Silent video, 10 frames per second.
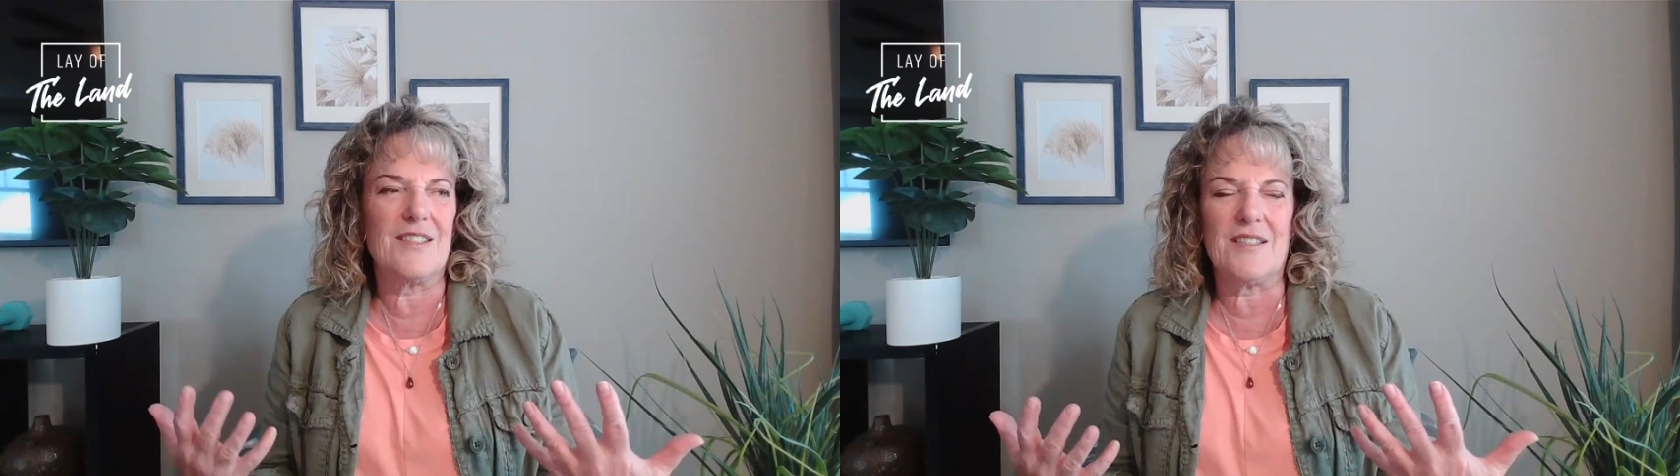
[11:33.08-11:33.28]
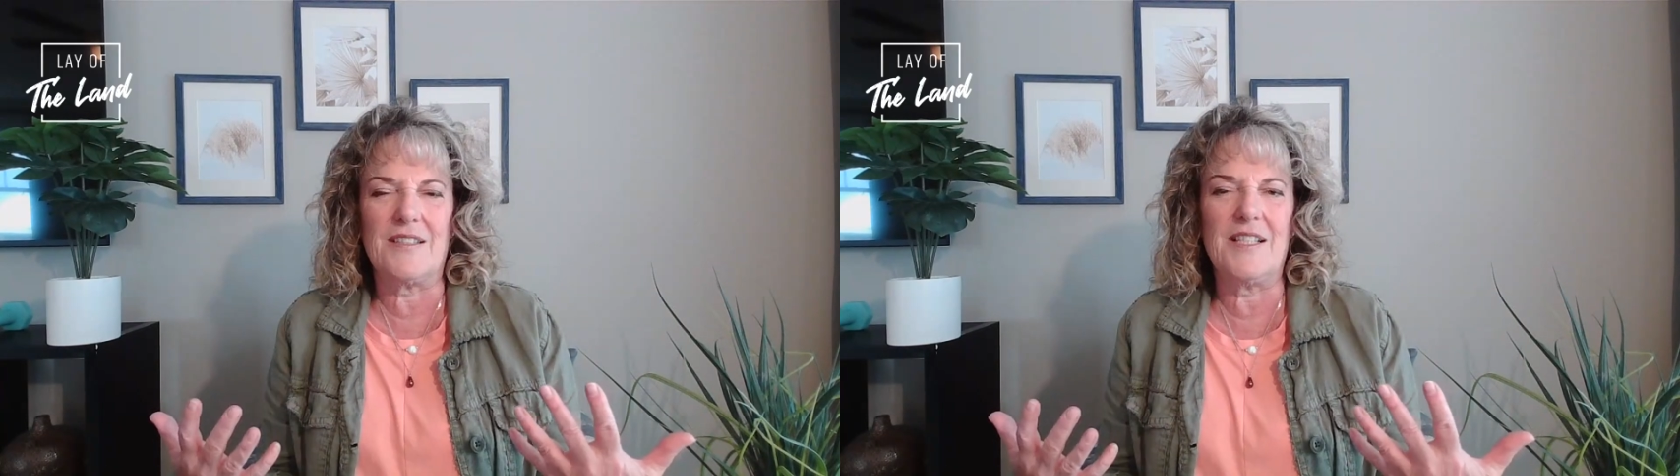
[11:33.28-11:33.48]

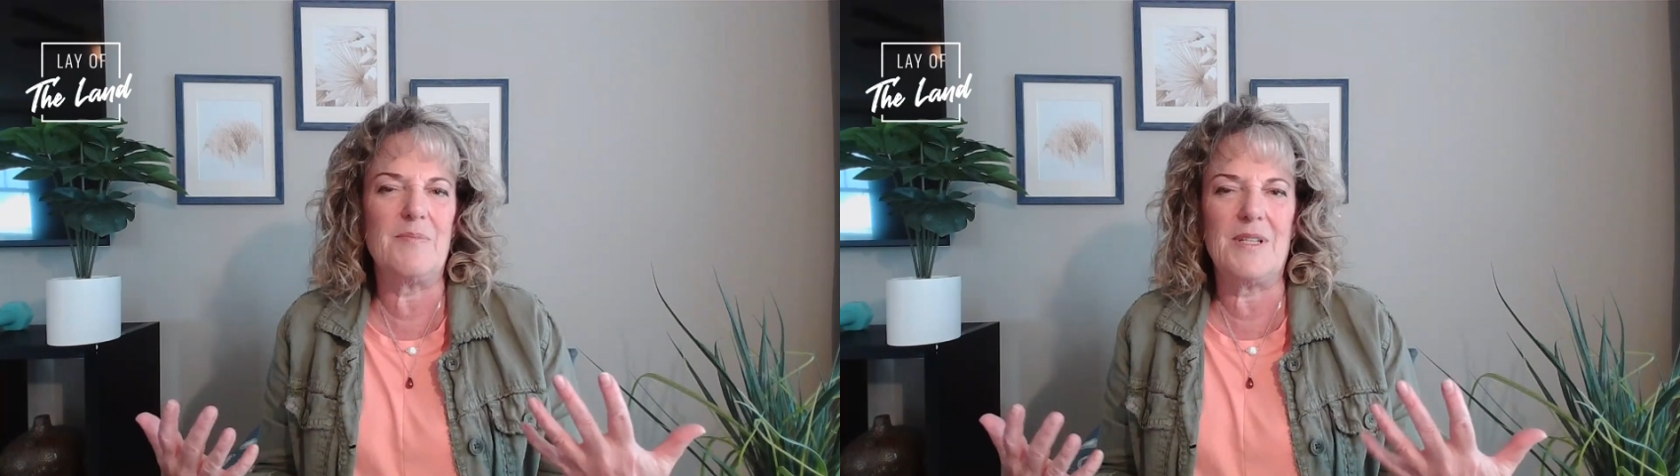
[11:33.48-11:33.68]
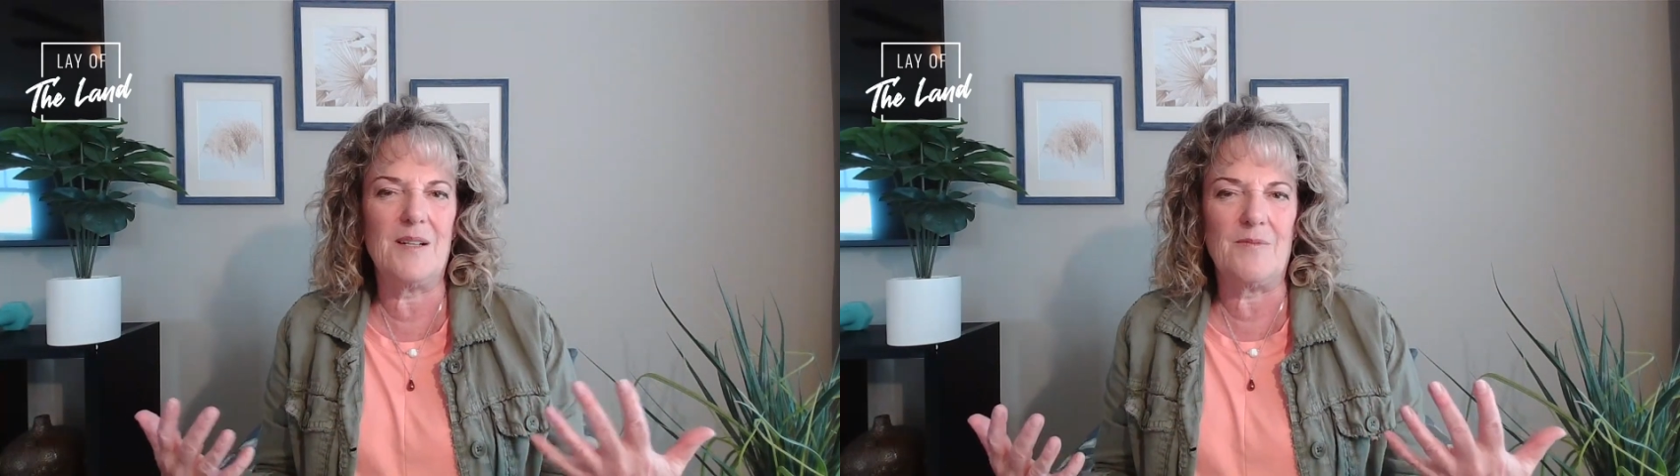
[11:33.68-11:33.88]
lit
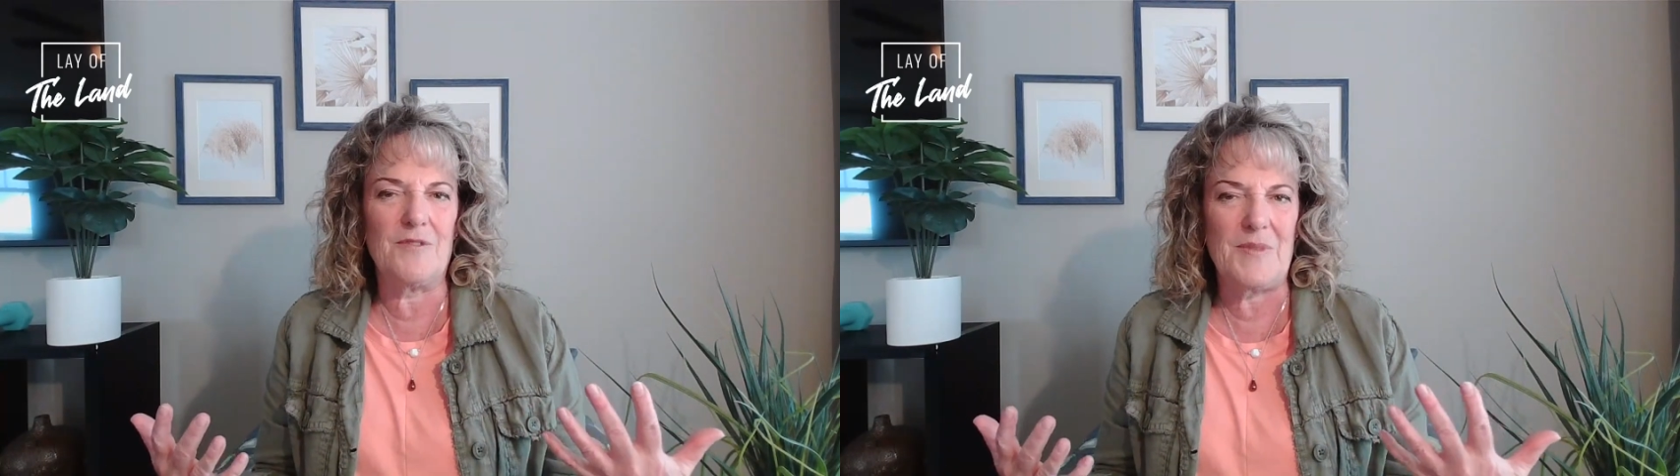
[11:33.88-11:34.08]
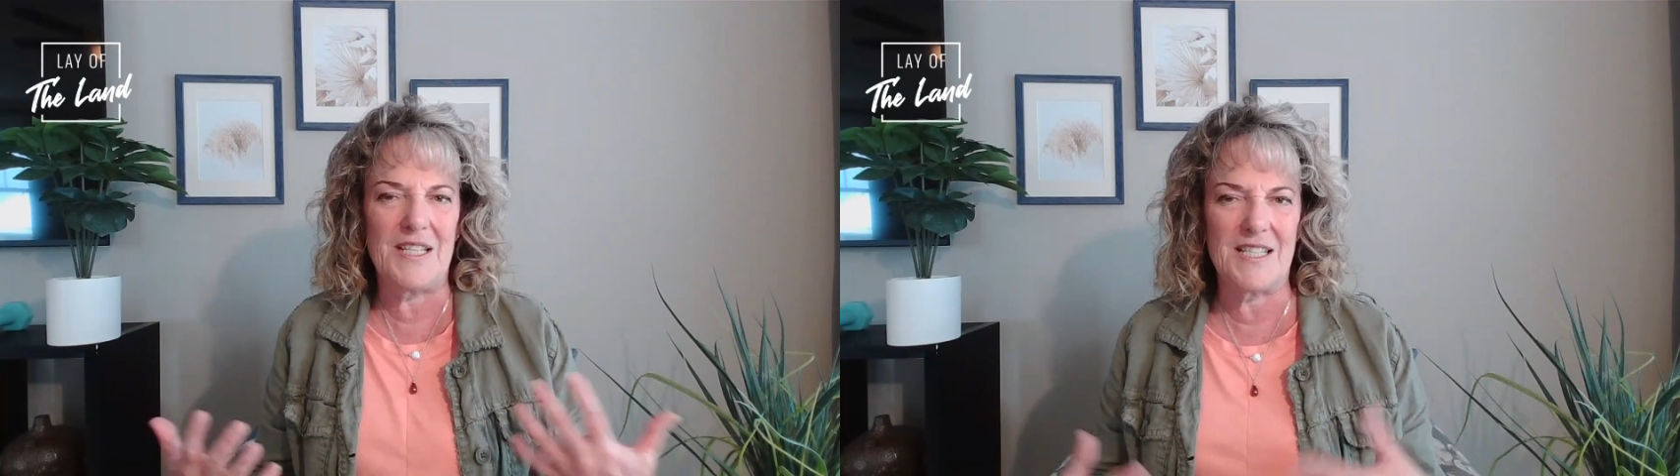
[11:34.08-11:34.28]
me up
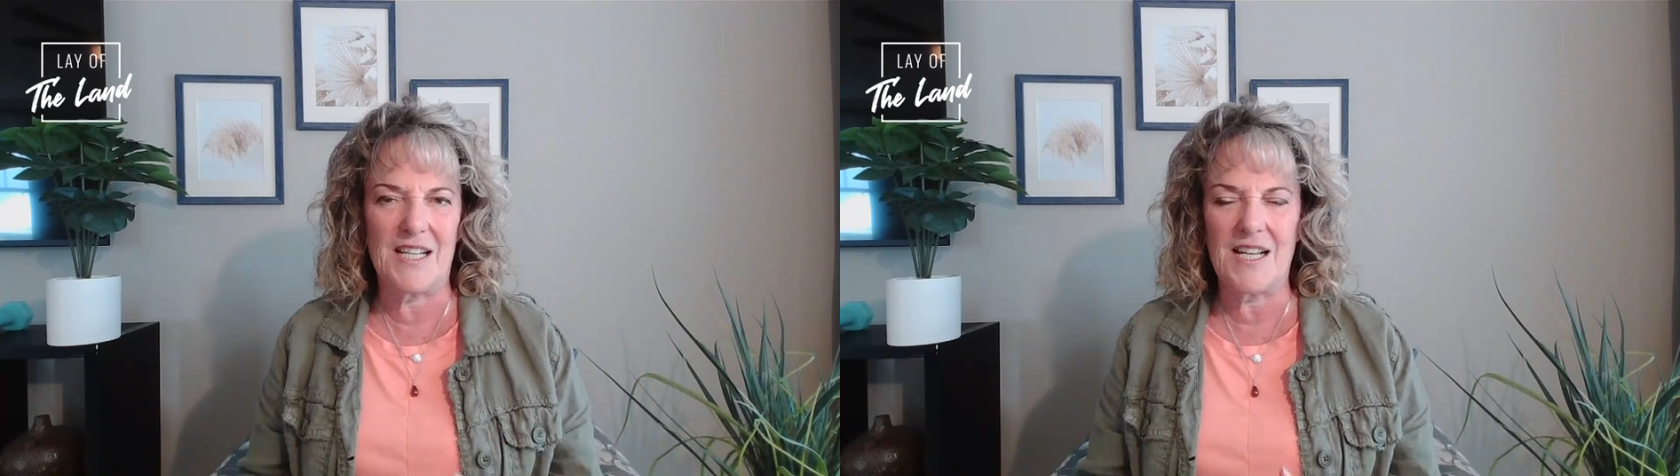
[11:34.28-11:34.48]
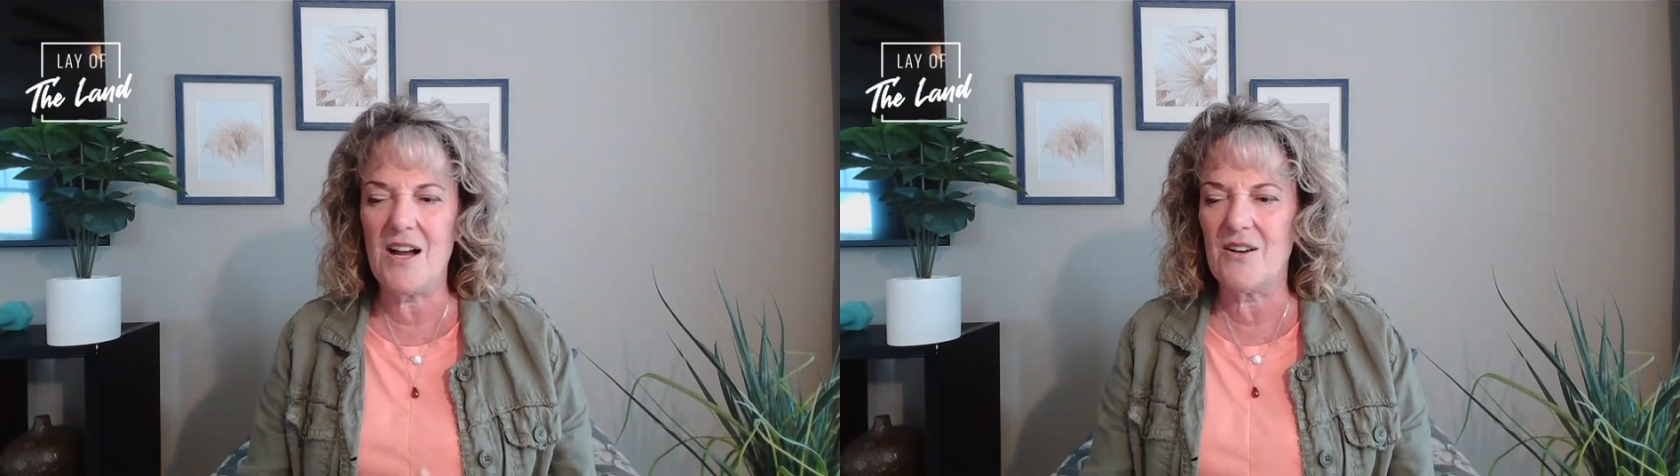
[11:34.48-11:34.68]
from the
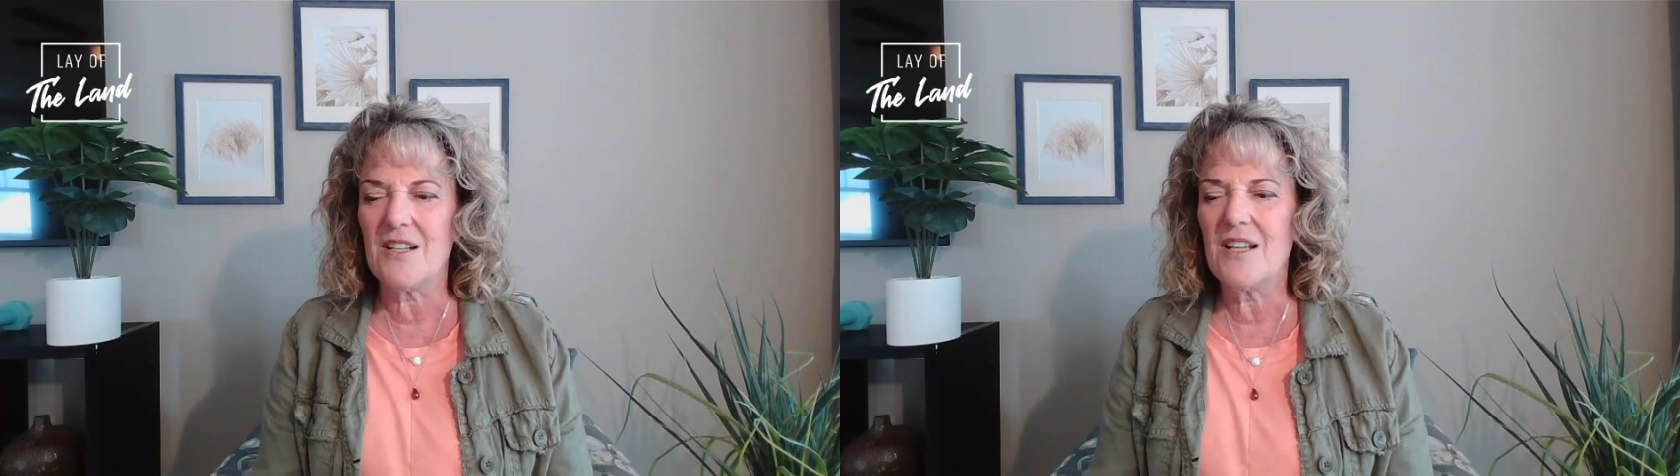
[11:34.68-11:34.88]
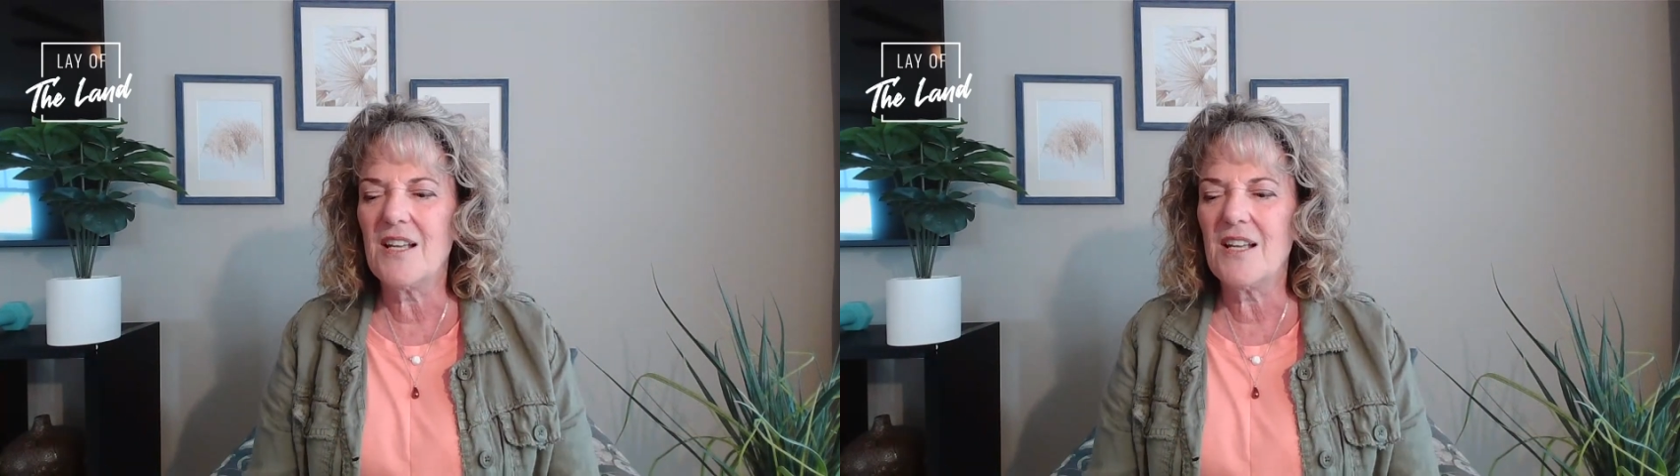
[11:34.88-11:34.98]
inside out.